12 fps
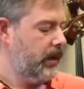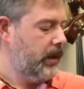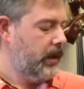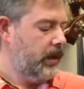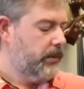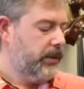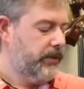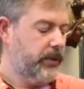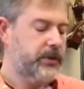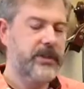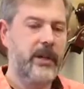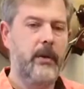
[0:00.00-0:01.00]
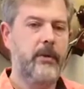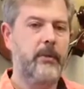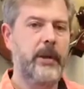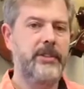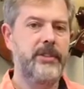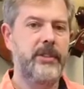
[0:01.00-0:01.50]
But the first thing I would
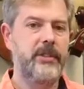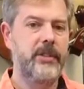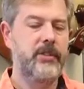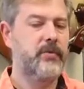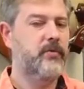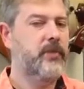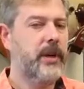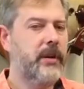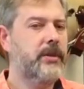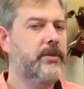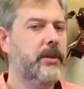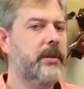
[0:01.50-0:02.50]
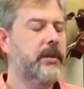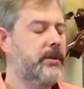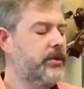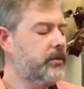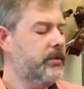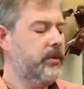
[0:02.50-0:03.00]
mention is it's very tricky to tune
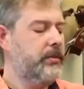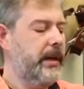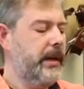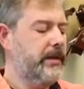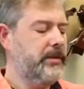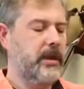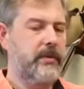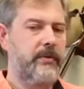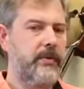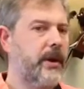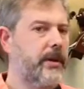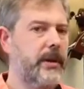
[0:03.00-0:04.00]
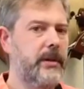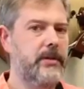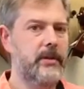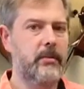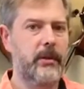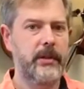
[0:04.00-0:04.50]
with the pegs and very easy to
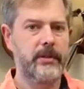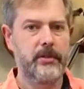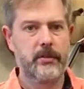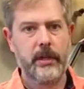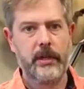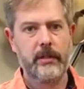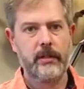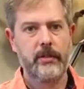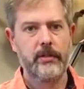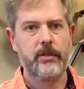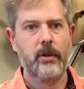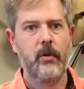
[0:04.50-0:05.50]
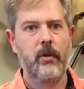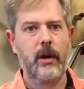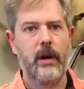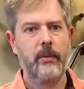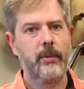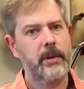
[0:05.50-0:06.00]
break a string. So I
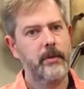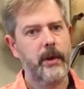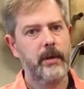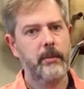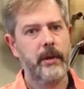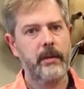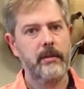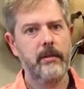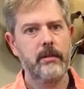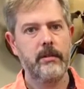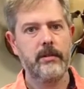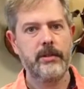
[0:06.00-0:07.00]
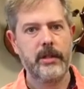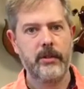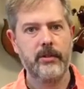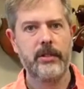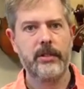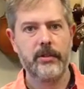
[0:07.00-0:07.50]
really recommend seeing your
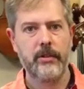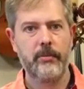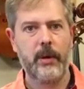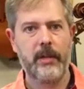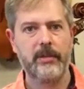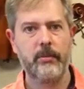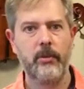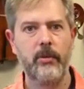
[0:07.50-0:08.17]
teacher if possible